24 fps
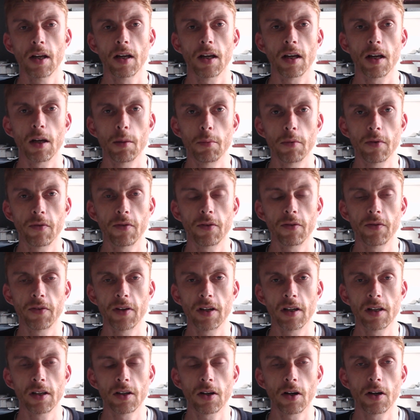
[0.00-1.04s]
If you're
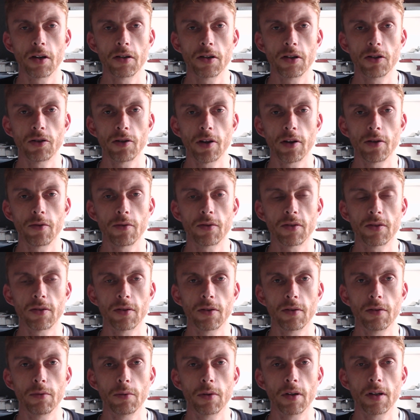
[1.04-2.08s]
feeling kind and generous,
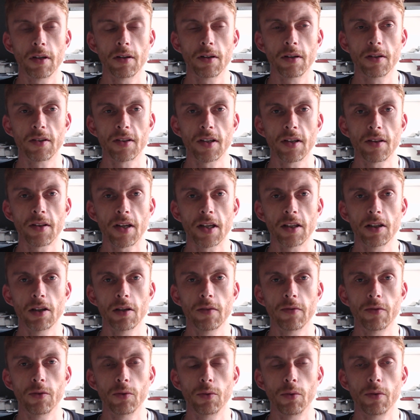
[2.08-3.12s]
to say thank you
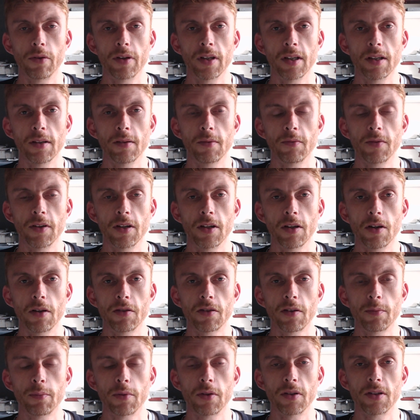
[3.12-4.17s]
for all the videos
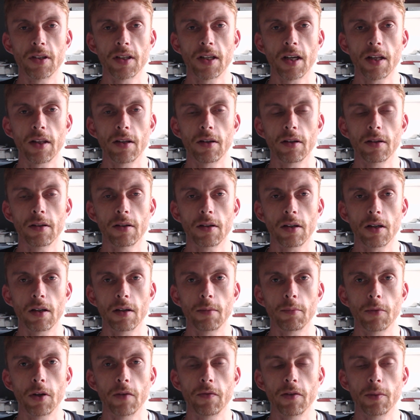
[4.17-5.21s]
I put together
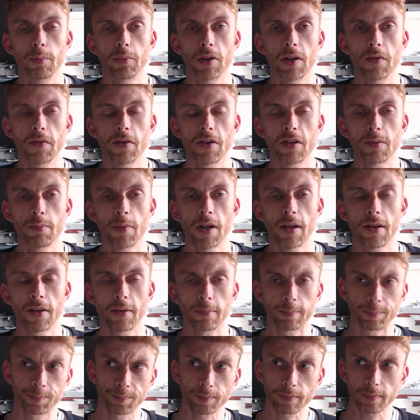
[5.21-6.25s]
over the previous month.
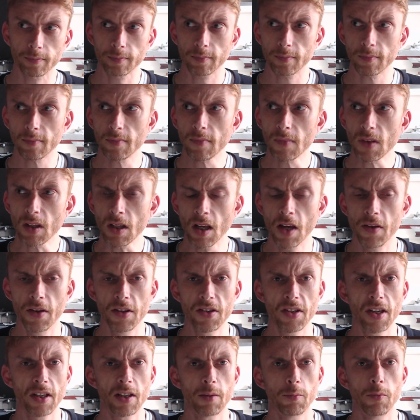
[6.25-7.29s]
And the
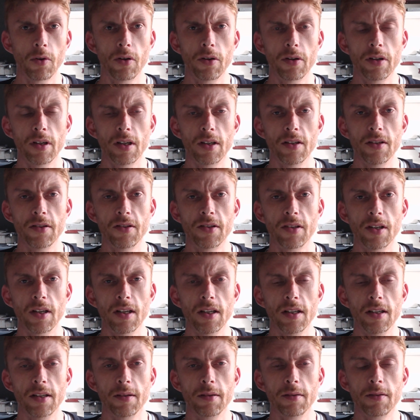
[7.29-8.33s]
second one is
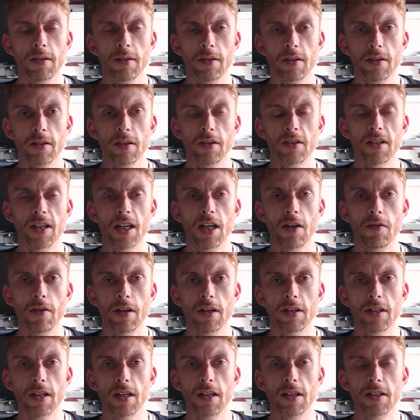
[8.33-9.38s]
a tier
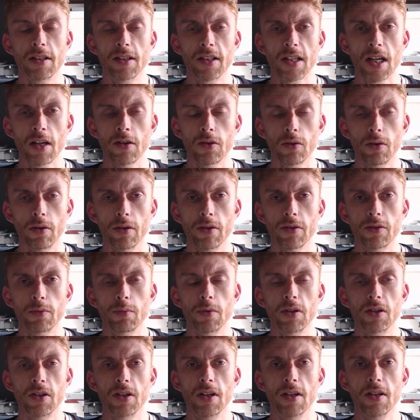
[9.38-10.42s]
at $10,
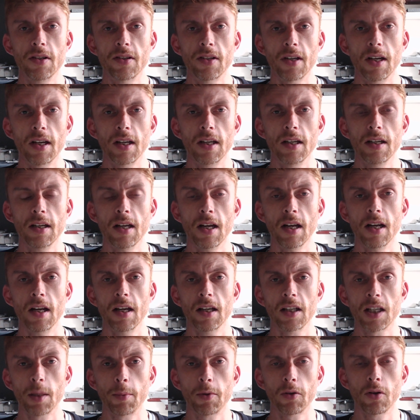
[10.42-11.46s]
which is a
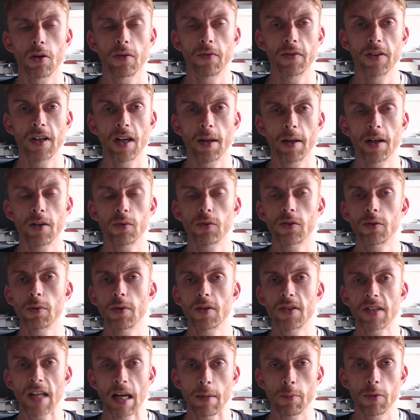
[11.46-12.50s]
cup of coffee and also a
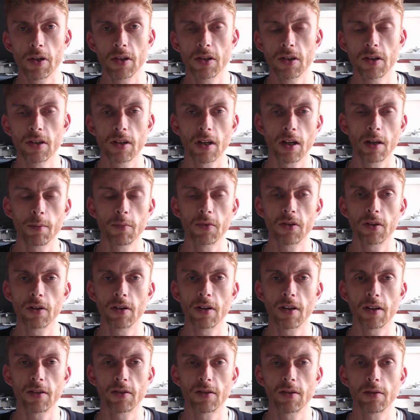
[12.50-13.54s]
sandwich. So
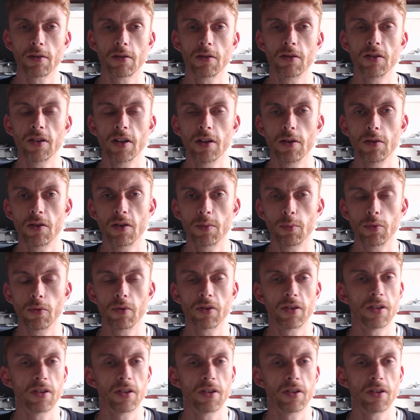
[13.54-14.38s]
that's a continued support.